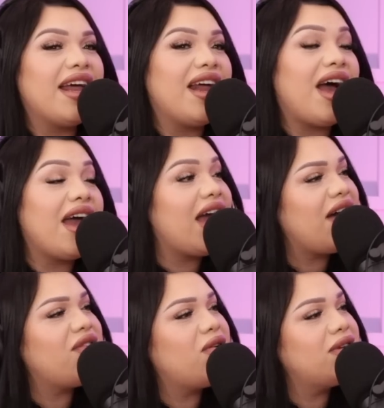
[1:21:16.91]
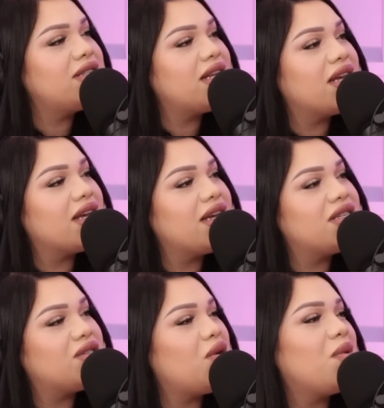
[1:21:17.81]
And I have always like,
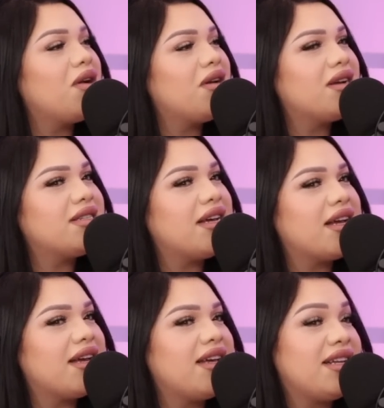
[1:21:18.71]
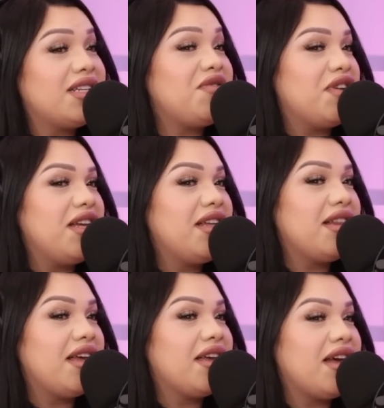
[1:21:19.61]
it's so weird because like it is funny.
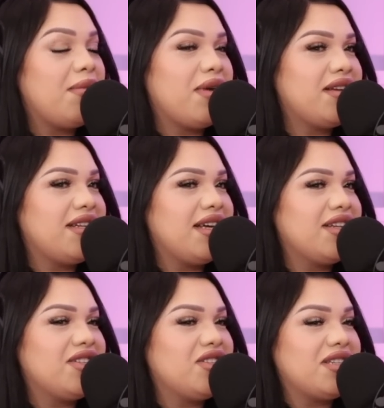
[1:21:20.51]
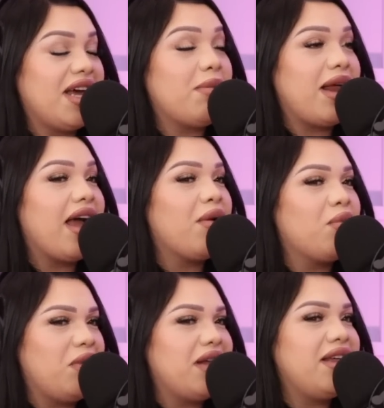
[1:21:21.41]
Like I'm not saying it just to say it, but like I
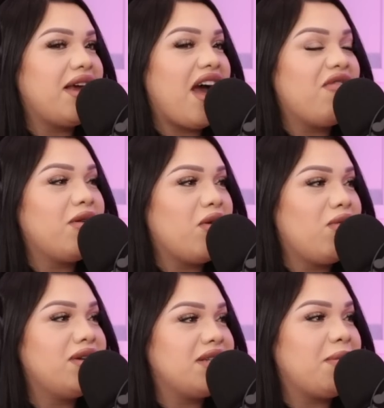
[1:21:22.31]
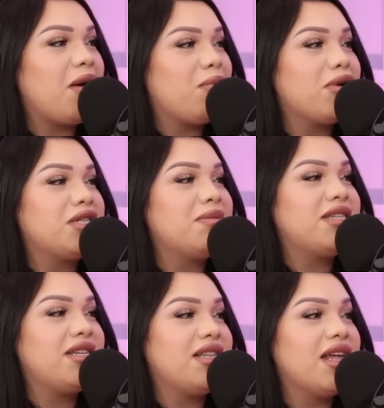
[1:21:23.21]
really haven't always about brushing my
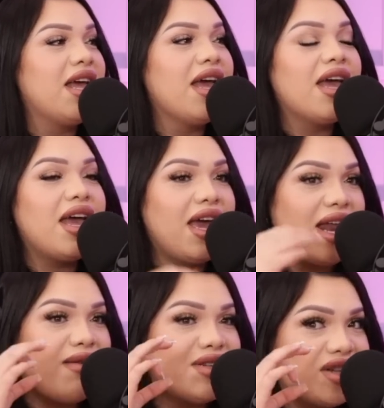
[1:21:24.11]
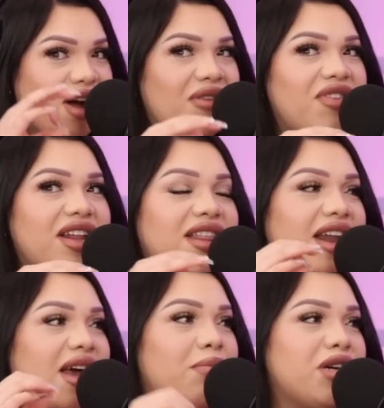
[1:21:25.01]
teeth, and I was confident
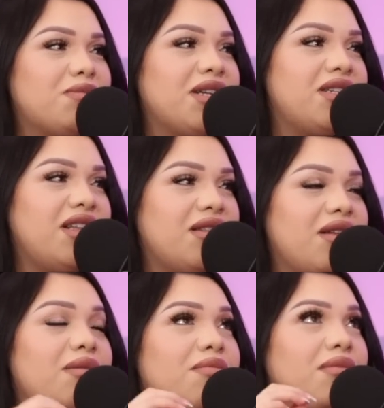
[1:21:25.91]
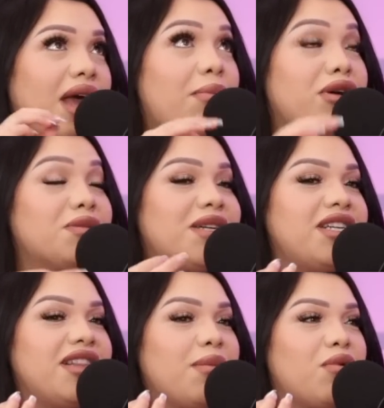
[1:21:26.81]
that I had brushed my teeth. Yeah, brushed my
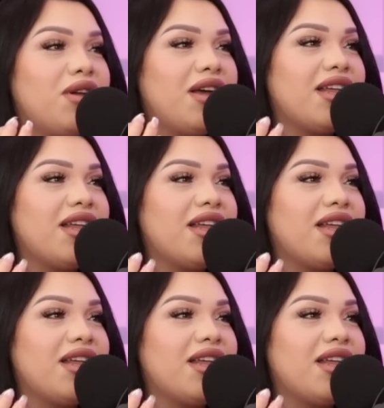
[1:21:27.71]
teeth that morning.